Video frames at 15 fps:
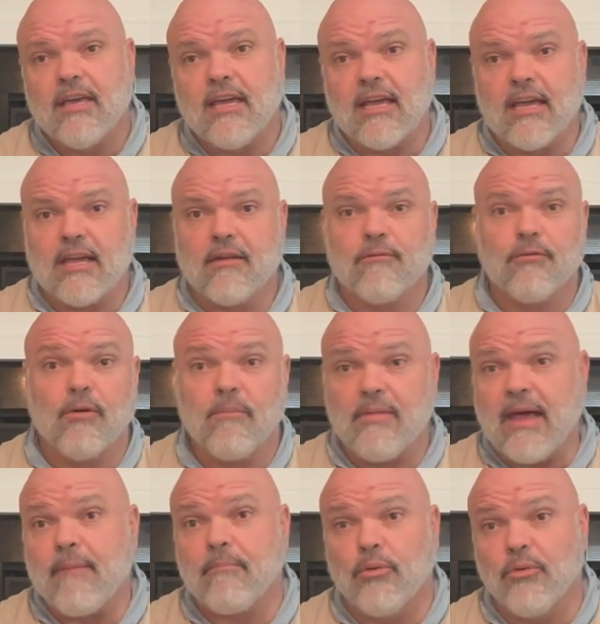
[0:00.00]
And from
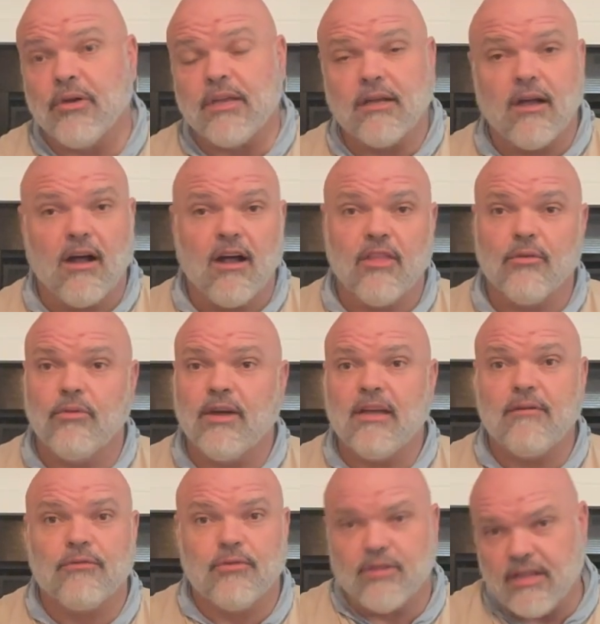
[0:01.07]
that point all the
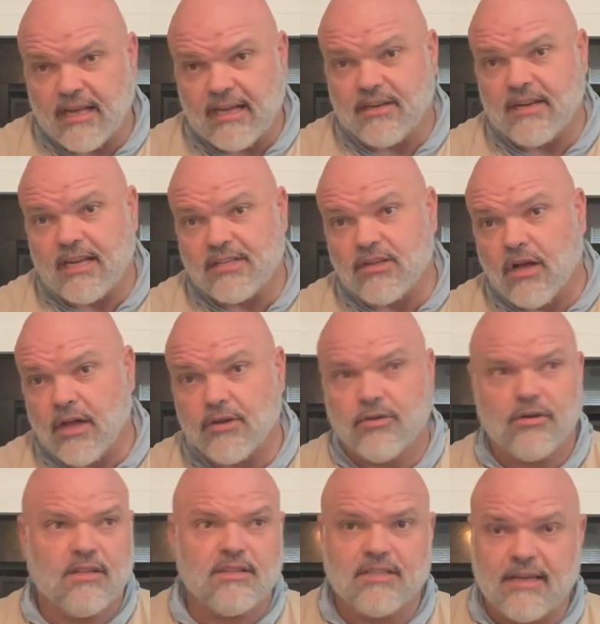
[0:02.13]
way for the next
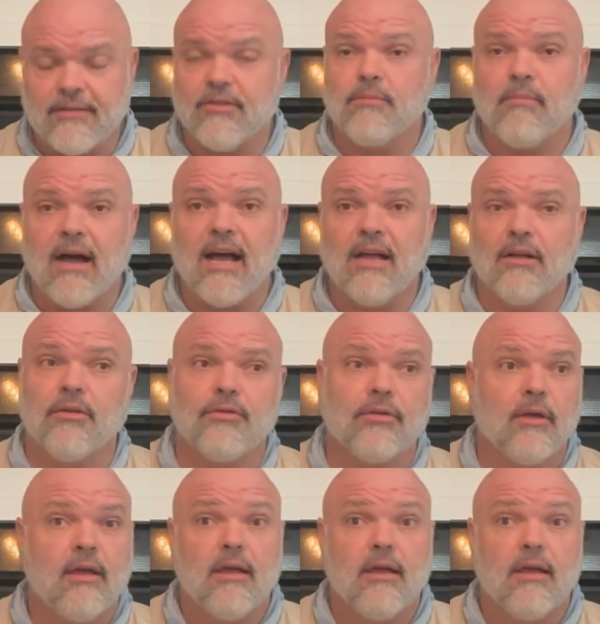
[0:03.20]
107 miles,